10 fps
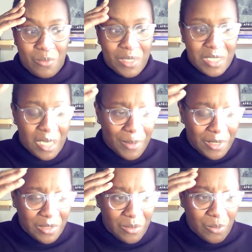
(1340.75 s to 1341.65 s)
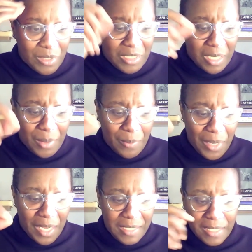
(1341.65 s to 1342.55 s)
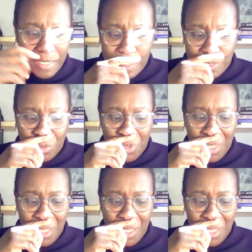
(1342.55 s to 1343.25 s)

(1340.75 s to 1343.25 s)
What should I be paying attention to?